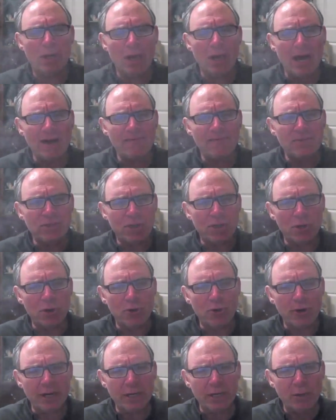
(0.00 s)
life is
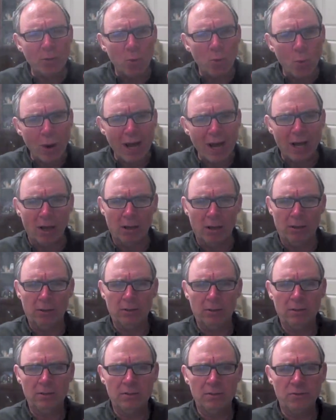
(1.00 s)
going well,
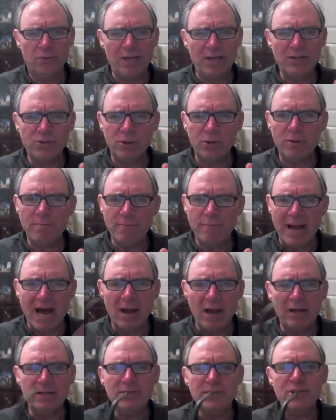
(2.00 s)
things are in
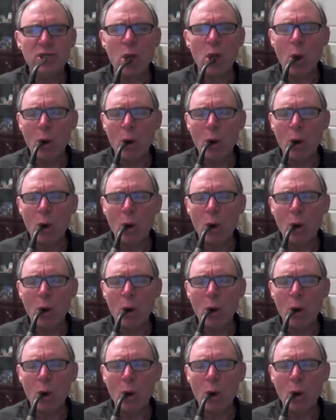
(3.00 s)
balance.